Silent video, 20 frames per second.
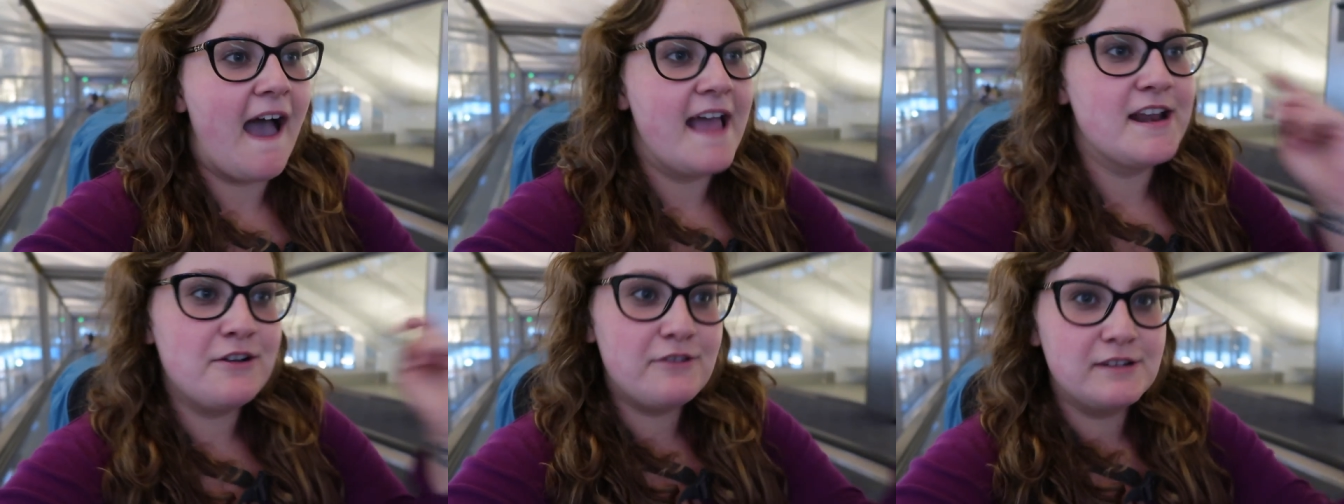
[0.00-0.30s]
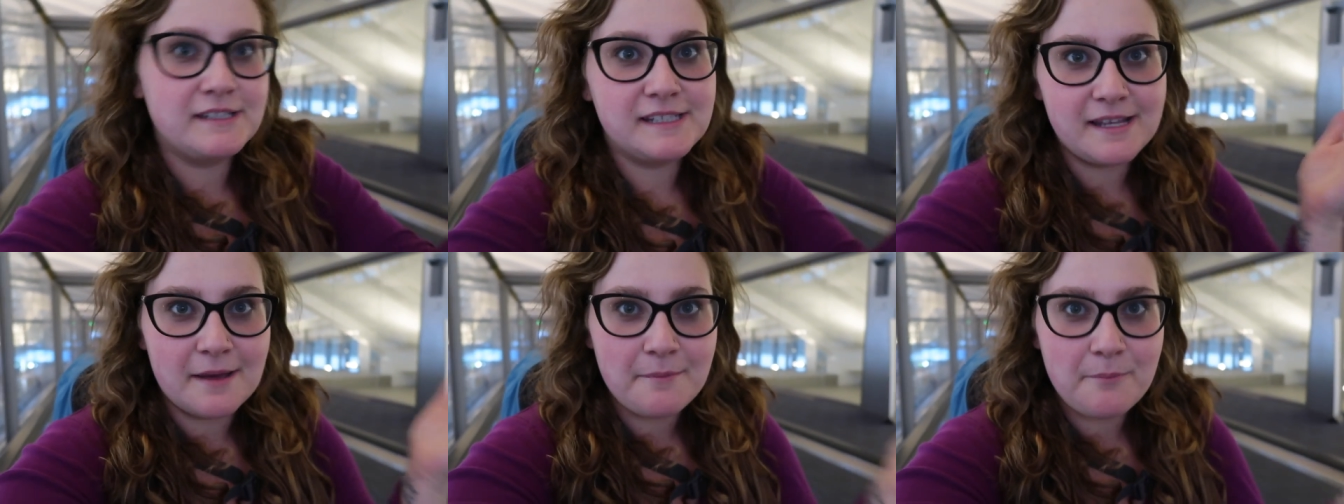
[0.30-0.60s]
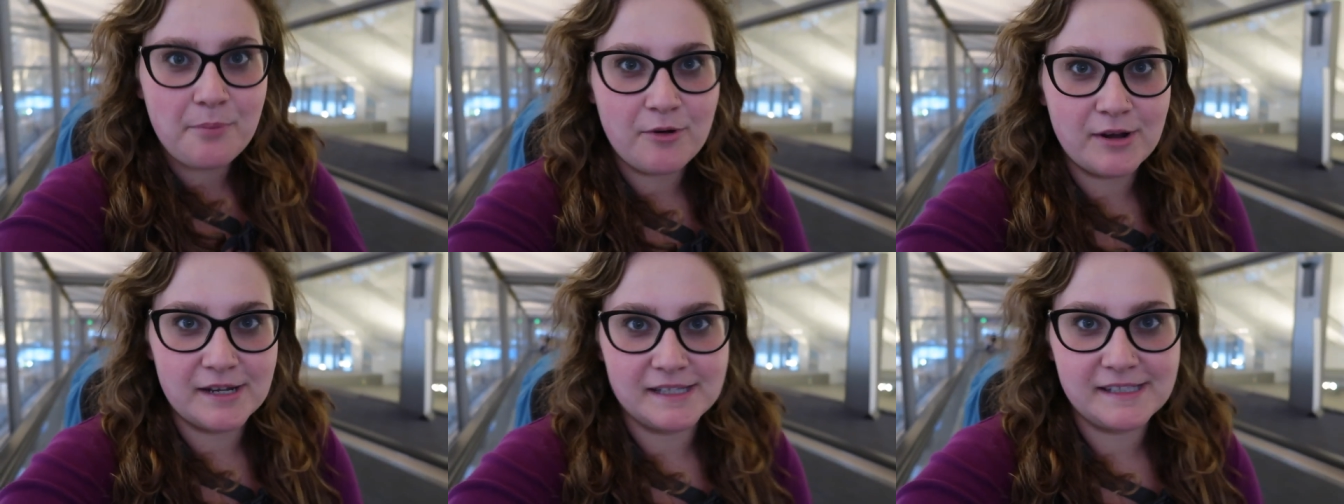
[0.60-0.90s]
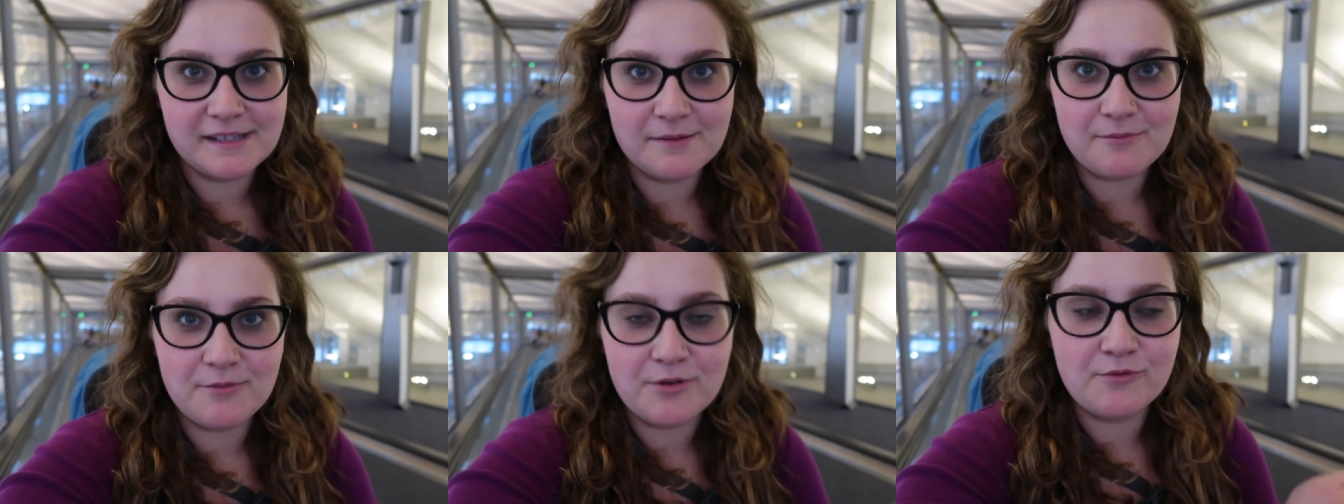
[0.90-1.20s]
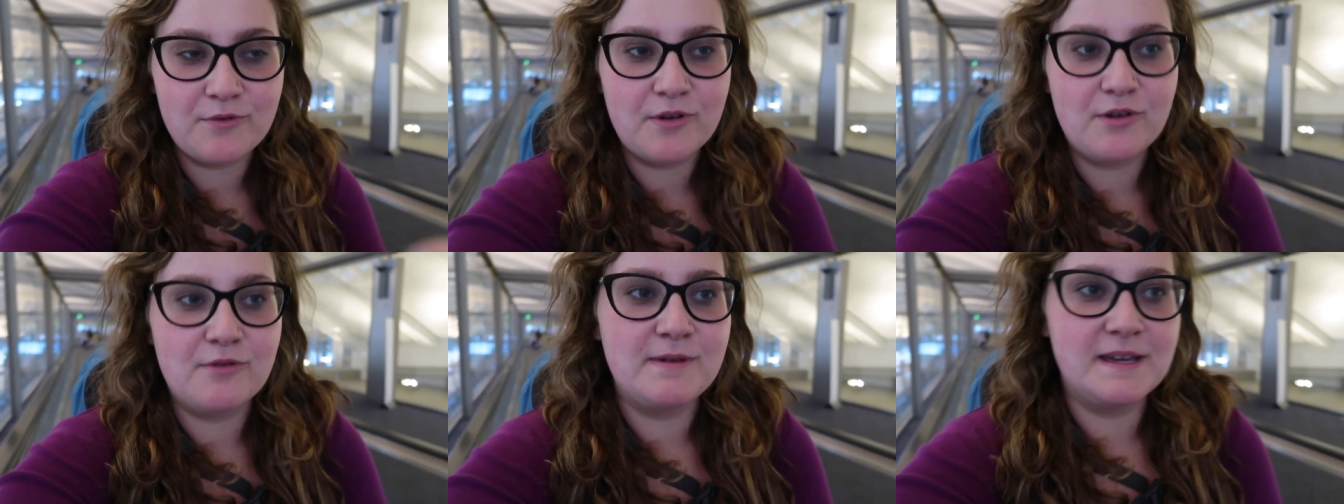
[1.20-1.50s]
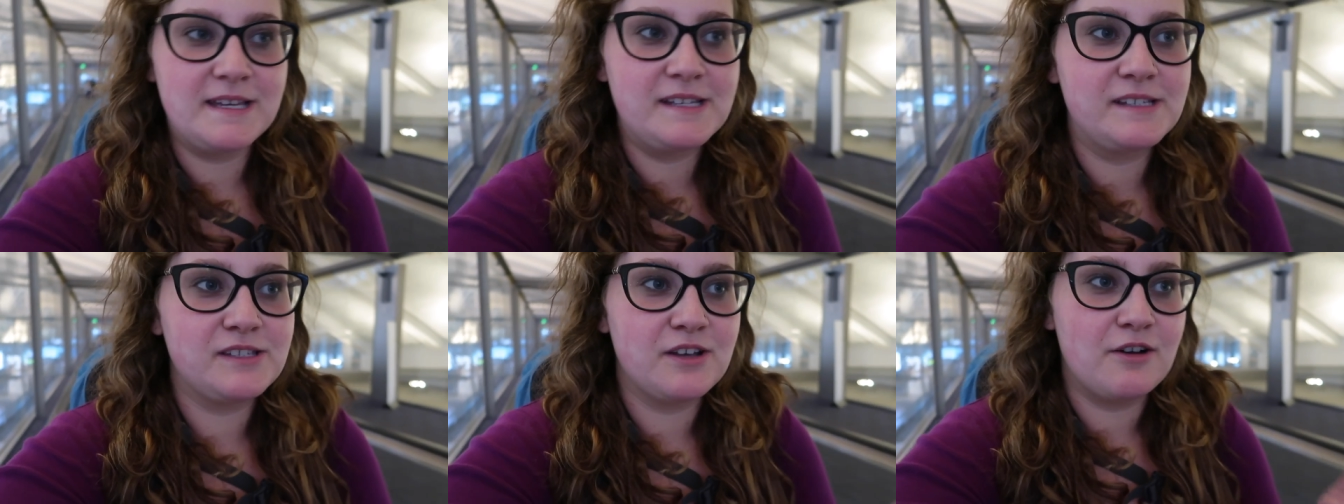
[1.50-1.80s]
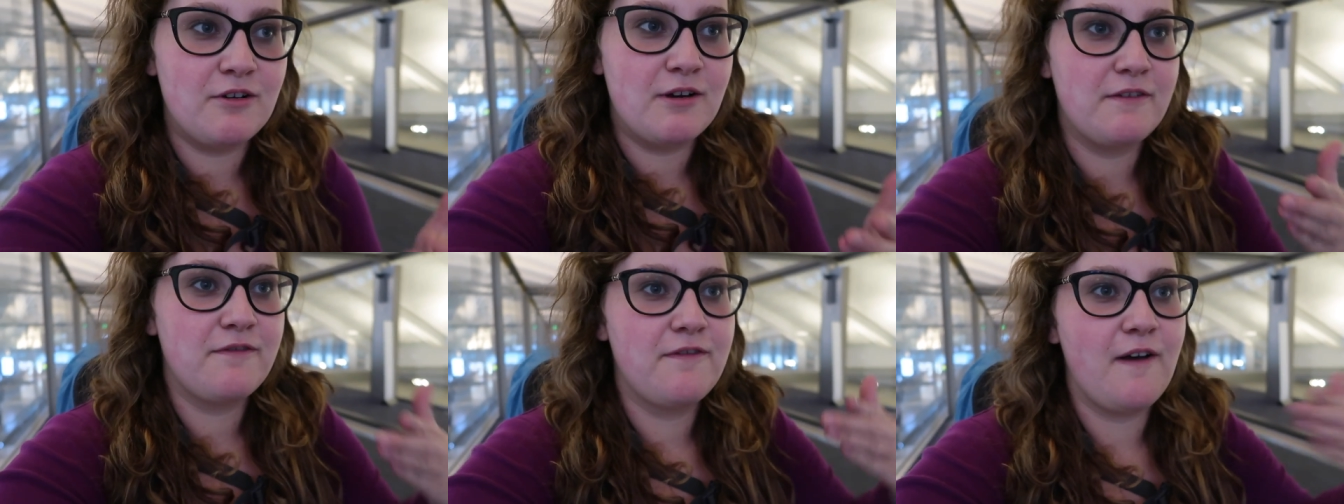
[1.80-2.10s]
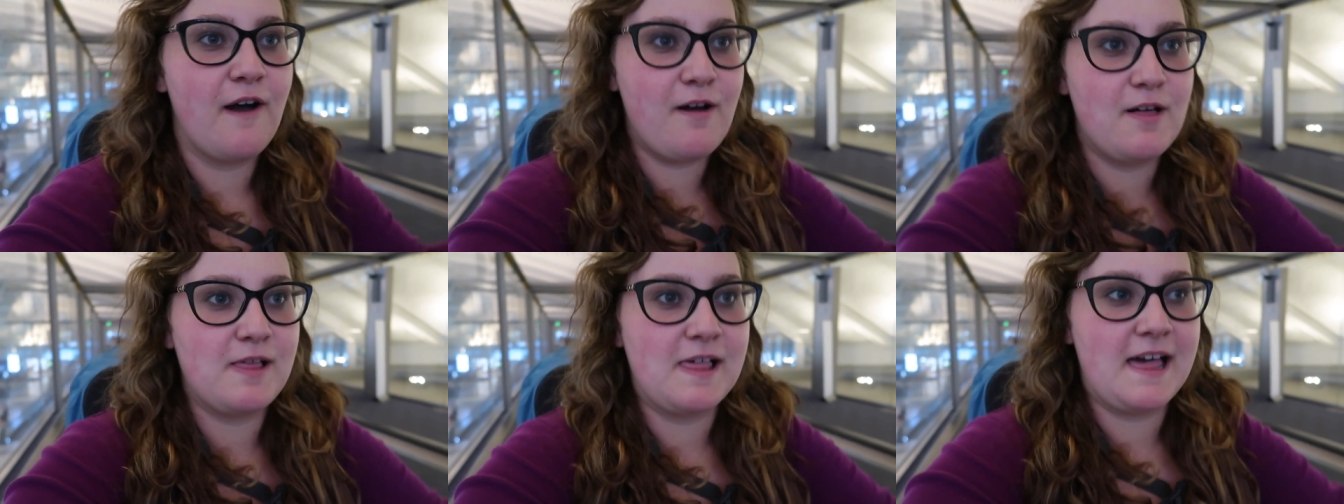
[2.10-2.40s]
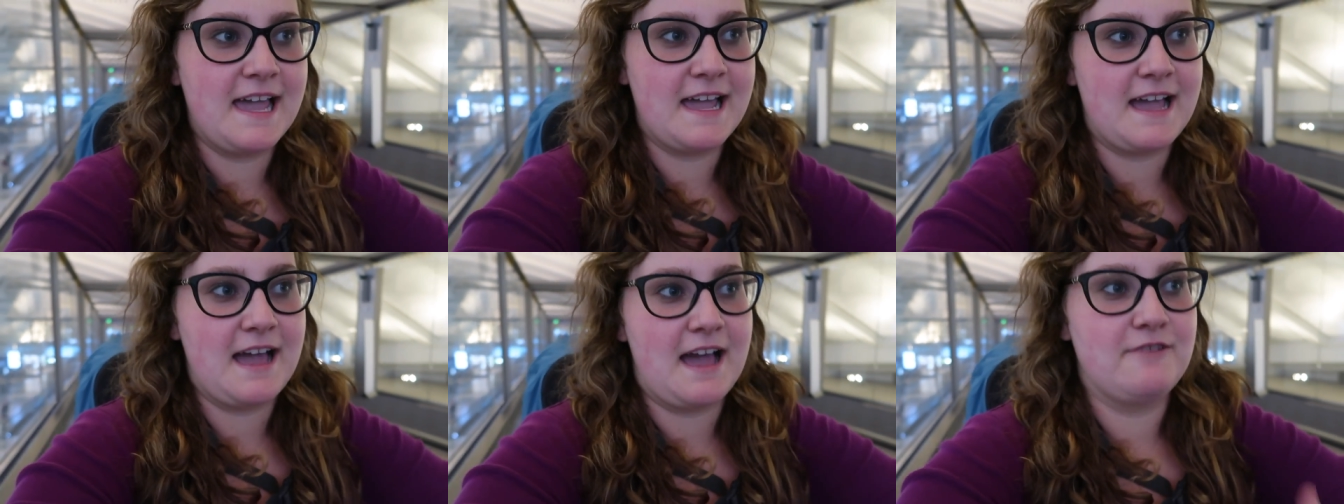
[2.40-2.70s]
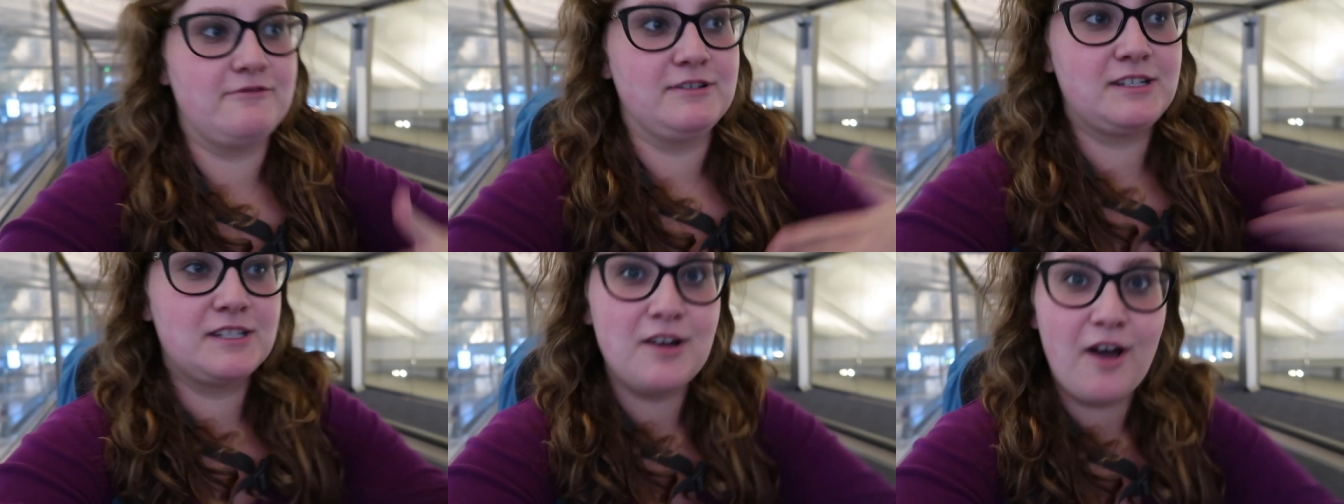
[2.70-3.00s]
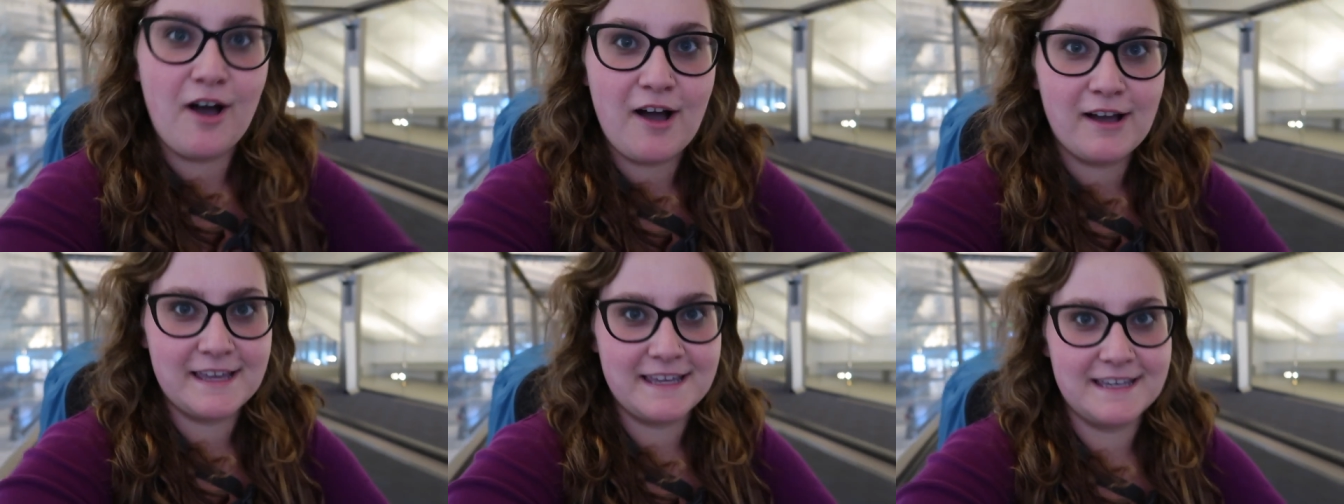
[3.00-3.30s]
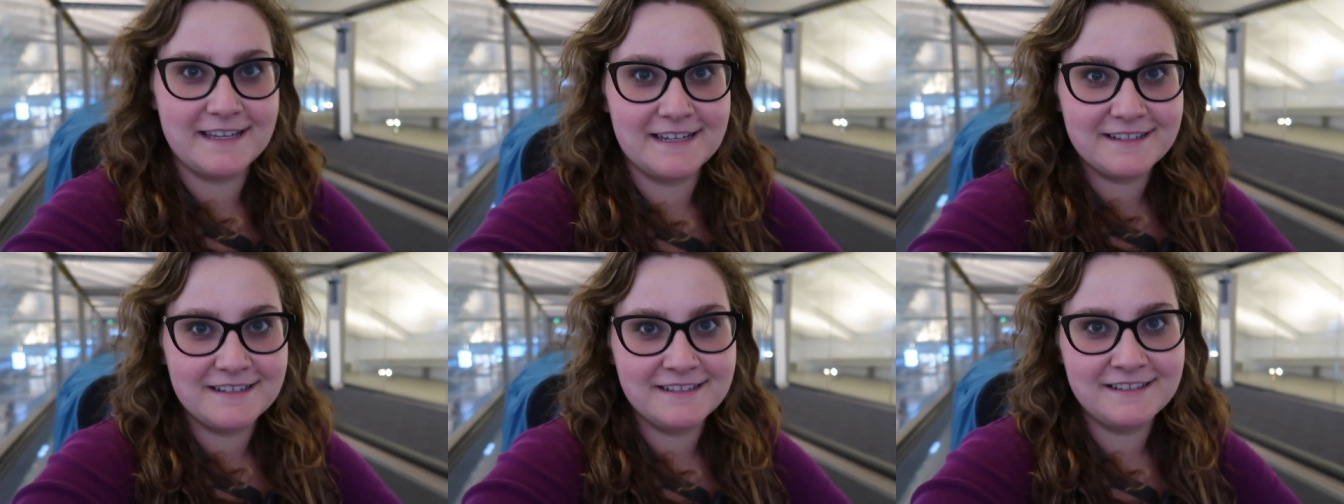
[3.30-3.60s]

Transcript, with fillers: I know at some point someone will be, so it felt like I was talking